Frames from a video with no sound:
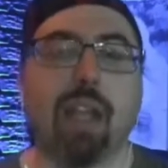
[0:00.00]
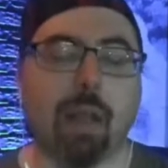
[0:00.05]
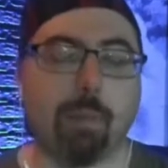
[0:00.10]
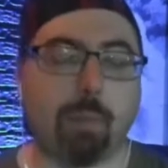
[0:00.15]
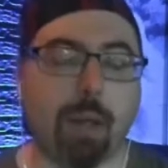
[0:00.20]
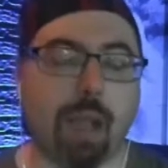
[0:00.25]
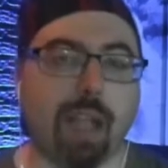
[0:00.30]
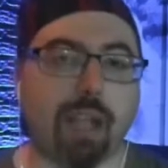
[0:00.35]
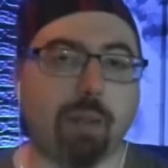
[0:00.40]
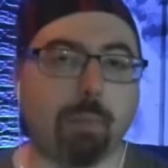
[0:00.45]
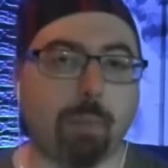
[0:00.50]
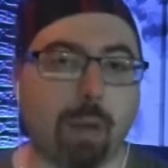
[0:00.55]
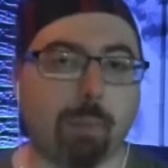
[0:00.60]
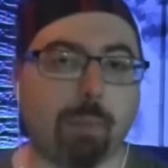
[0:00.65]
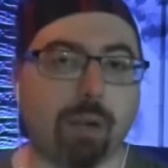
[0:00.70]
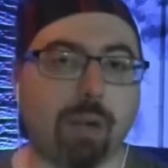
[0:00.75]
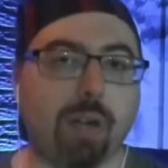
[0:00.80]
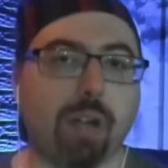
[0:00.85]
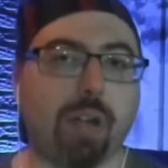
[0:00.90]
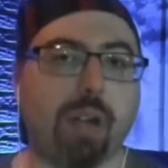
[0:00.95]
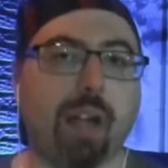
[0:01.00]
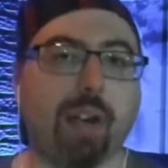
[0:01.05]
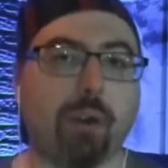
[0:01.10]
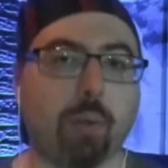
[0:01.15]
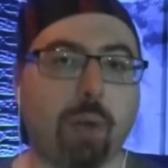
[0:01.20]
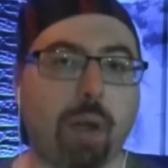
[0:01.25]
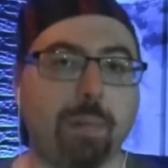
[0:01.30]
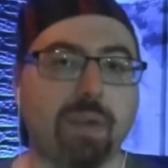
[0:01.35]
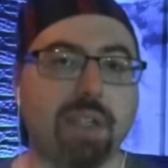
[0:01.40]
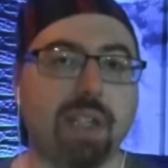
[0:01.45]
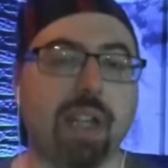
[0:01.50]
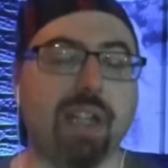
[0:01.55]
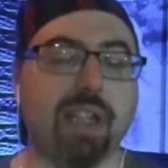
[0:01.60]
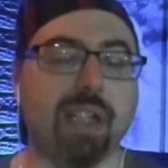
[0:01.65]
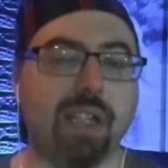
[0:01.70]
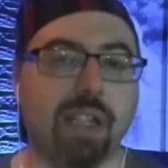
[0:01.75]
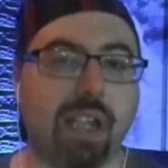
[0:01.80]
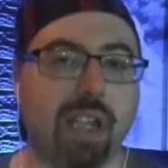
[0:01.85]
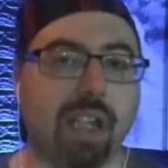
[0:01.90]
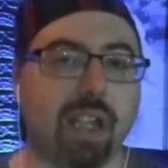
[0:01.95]
a paying member at a website
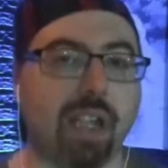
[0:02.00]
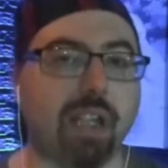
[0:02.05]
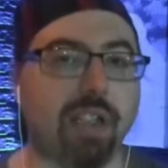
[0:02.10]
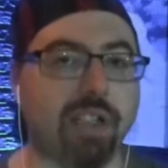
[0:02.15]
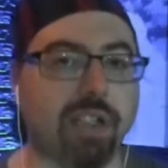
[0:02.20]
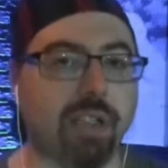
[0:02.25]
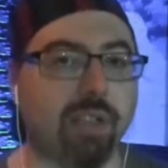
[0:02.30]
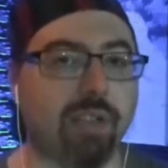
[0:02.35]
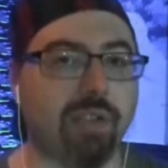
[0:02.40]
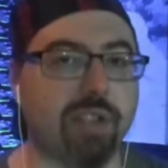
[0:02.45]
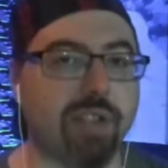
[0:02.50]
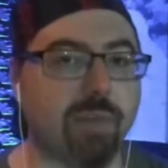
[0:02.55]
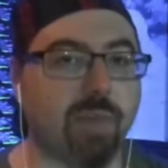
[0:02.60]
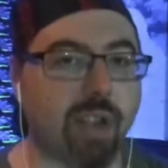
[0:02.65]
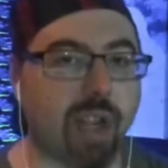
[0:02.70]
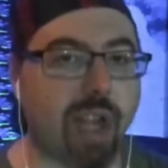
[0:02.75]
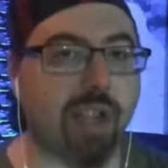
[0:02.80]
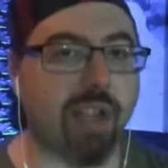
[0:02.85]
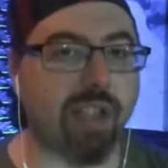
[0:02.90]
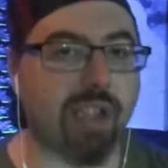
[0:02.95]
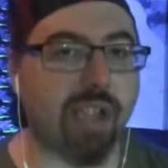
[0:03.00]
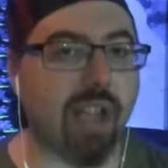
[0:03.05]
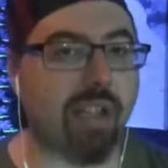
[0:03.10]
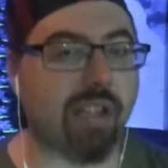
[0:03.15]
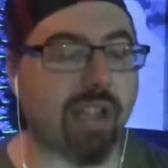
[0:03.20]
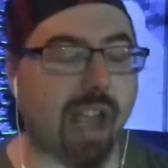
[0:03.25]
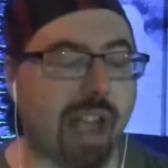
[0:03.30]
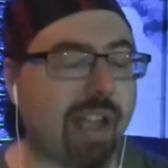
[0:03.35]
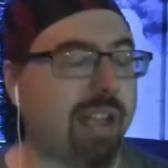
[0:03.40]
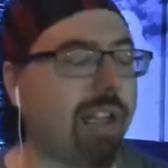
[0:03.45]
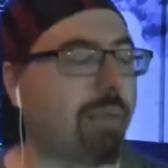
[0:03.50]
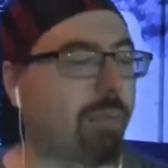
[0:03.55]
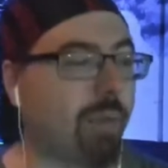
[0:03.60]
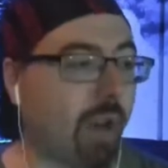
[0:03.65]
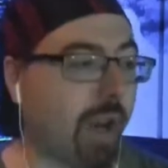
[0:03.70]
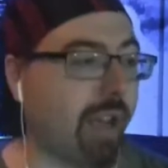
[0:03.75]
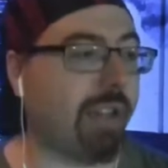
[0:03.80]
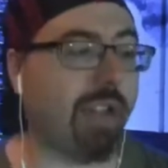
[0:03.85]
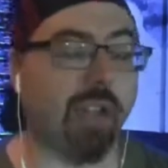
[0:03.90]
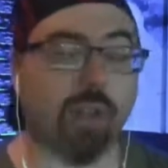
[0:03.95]
to get exclusive content, I am
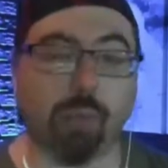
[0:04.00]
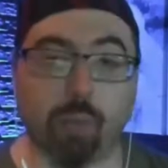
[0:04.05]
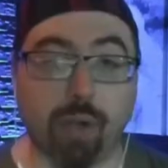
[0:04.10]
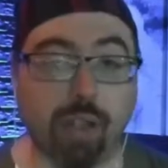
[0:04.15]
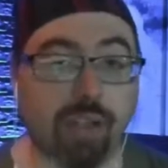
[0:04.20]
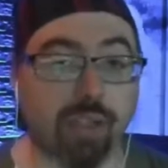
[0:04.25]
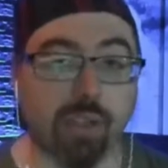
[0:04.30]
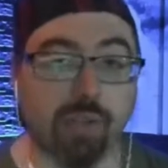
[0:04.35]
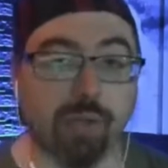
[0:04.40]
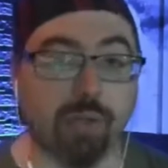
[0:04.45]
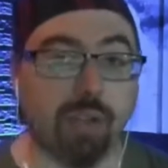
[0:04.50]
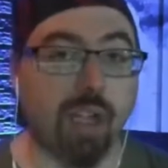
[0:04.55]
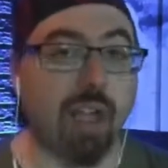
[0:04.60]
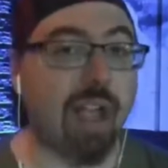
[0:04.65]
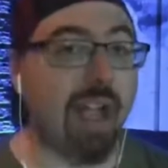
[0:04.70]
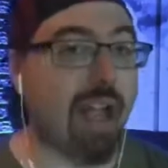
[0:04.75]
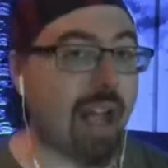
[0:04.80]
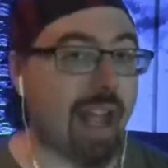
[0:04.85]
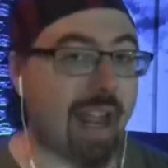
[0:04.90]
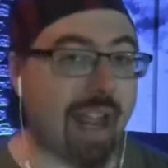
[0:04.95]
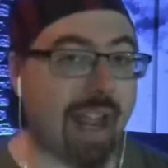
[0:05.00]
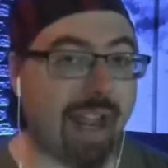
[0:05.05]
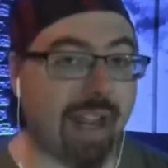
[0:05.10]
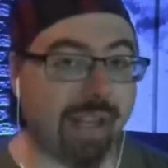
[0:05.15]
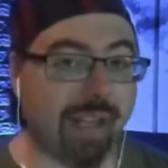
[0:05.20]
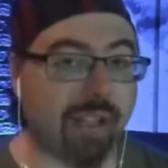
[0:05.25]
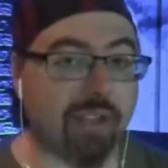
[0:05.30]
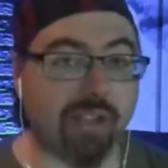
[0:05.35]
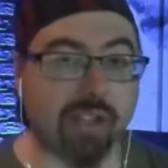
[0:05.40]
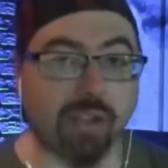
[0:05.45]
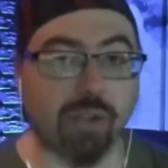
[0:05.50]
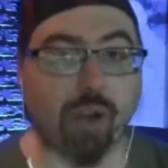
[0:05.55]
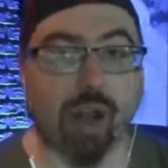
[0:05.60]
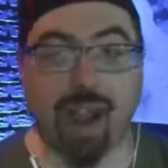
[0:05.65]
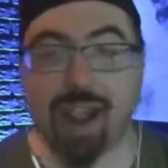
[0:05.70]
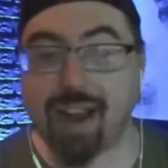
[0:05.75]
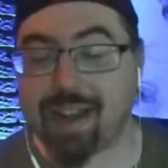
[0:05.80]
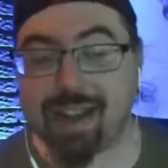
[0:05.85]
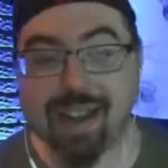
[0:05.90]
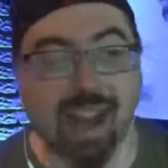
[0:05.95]
right there with you. I hate it too.
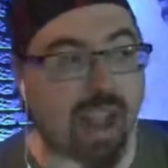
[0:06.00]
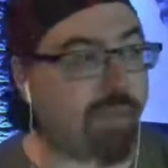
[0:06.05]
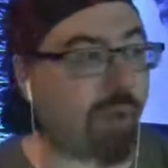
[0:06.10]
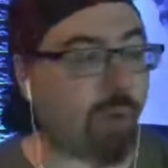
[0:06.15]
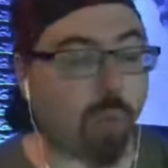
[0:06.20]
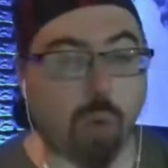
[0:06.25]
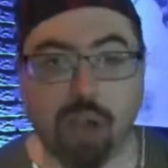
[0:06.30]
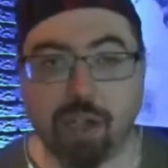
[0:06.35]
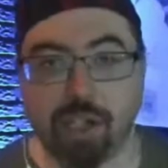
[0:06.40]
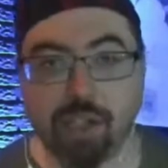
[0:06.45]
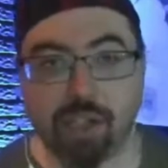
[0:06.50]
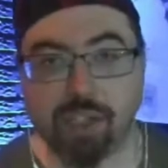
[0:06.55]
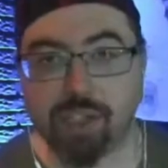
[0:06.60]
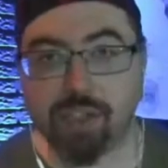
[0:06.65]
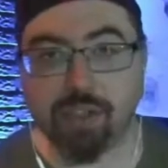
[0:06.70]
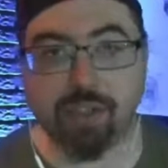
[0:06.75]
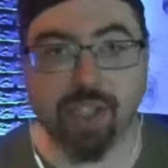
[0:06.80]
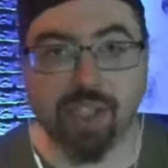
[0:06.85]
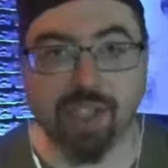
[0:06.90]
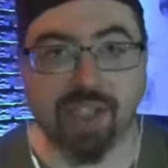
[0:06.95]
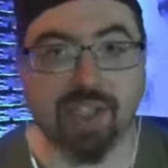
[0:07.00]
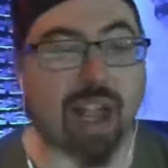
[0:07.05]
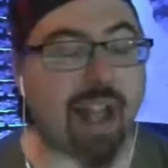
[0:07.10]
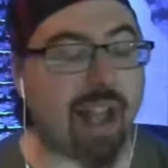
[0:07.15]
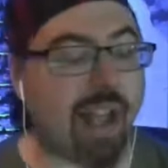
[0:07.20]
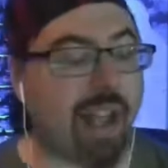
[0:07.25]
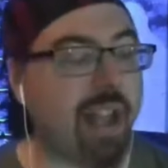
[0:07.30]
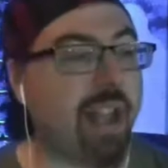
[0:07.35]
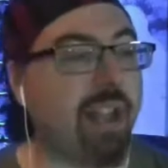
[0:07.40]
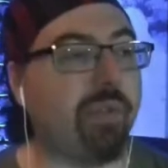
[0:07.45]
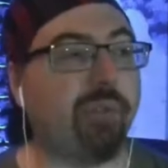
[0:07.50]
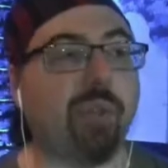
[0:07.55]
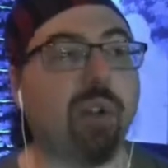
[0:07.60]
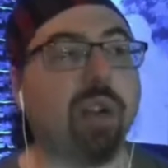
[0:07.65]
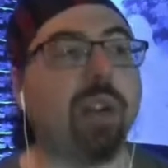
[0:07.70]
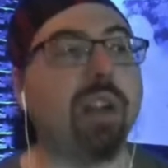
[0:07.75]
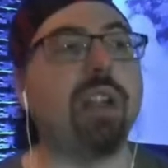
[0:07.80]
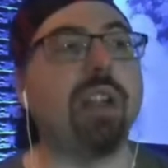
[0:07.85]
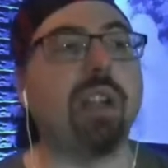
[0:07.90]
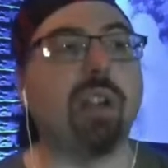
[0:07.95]
I never wanted to do this. I, for
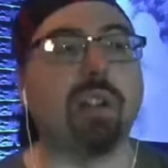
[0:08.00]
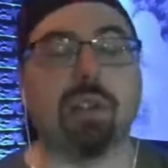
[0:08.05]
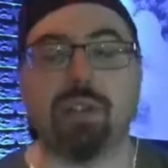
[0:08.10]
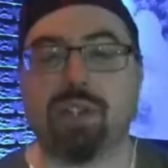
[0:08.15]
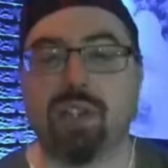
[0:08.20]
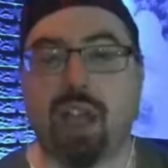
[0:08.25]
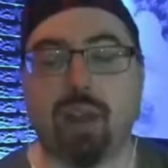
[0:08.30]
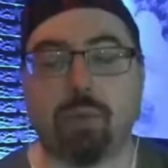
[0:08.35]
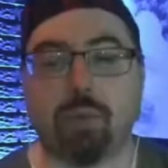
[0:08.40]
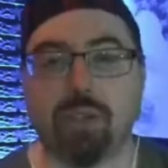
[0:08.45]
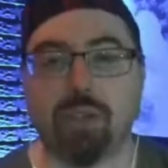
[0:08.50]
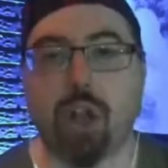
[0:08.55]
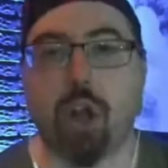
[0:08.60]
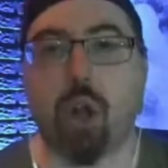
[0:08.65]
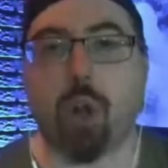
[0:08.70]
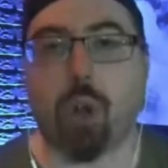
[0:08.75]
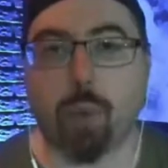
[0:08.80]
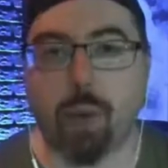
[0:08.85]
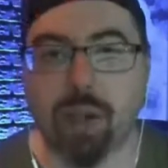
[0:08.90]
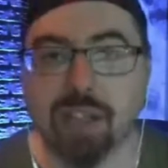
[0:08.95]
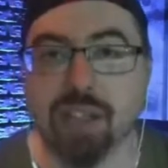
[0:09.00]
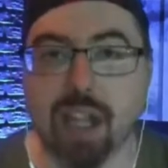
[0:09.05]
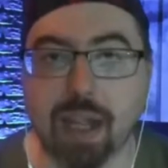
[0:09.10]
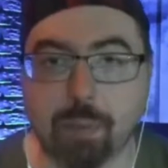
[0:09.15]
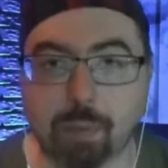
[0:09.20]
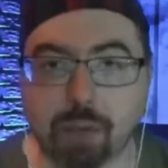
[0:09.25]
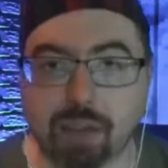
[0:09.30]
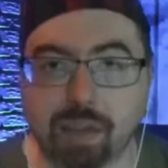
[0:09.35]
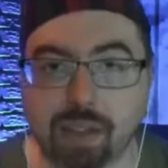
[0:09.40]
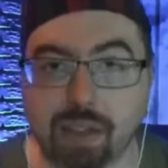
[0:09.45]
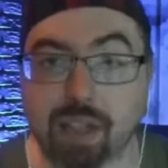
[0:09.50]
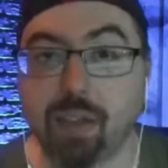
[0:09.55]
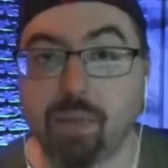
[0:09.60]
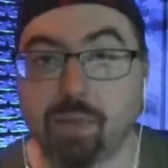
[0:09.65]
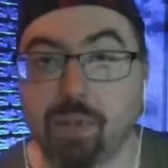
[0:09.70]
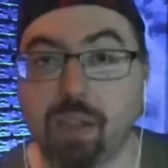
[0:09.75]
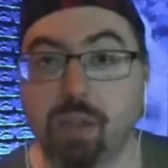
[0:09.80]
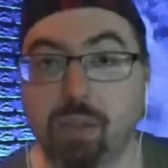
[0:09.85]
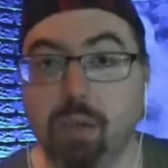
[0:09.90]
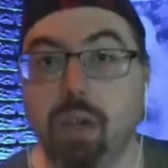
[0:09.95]
years, I was always able to give
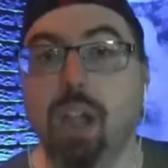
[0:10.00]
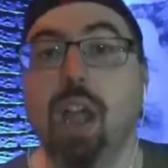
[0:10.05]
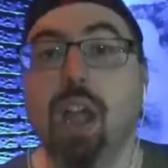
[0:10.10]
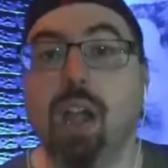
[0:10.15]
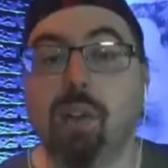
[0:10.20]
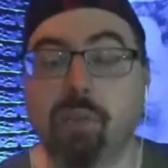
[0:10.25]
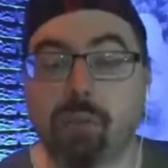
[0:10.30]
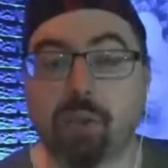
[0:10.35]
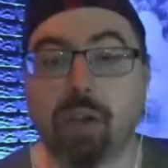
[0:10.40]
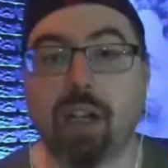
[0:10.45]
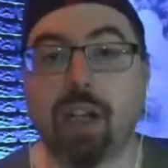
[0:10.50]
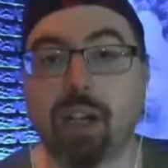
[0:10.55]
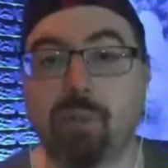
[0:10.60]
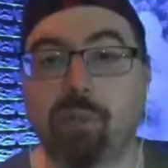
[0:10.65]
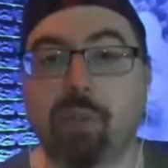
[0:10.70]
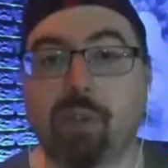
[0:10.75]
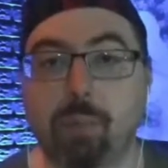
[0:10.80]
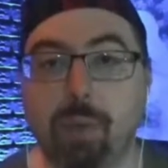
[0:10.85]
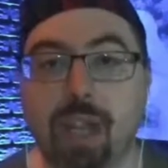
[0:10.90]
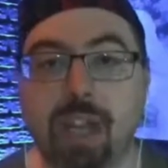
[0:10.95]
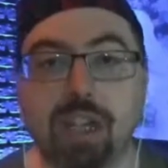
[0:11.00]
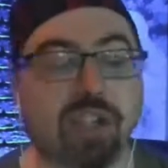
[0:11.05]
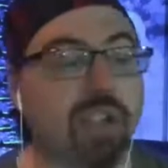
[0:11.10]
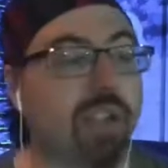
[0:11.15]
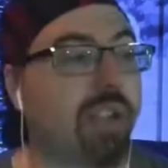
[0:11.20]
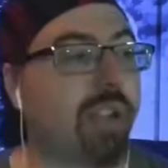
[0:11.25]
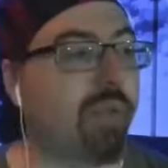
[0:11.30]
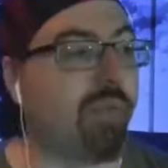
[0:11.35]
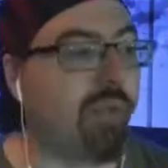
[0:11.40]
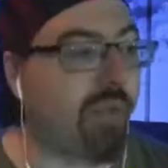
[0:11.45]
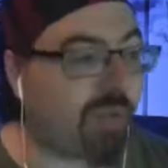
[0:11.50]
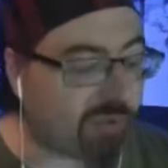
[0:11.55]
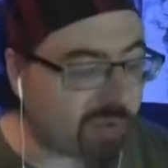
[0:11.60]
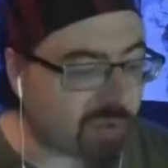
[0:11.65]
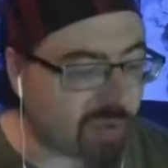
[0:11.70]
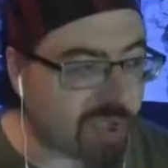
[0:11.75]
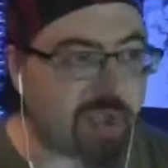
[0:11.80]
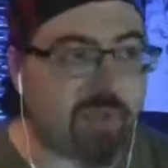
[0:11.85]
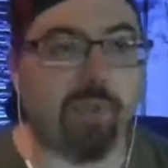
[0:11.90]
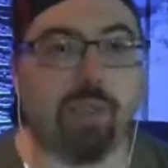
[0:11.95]
you free information and
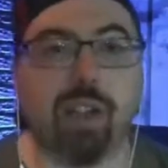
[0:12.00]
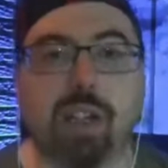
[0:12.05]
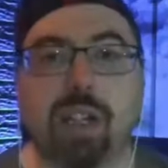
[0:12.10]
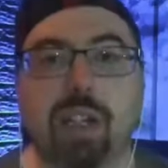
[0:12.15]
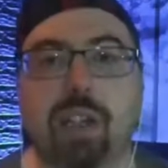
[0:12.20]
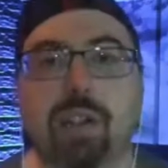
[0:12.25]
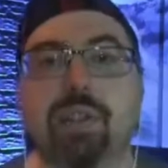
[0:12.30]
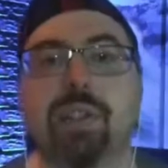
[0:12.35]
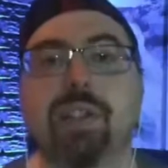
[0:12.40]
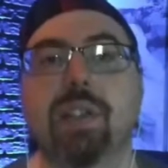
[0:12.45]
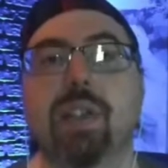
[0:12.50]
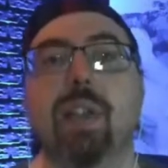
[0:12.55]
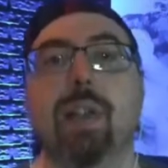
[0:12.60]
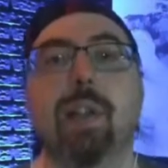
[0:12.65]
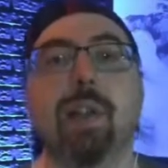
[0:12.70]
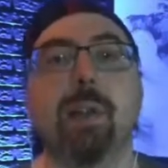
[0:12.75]
free videos.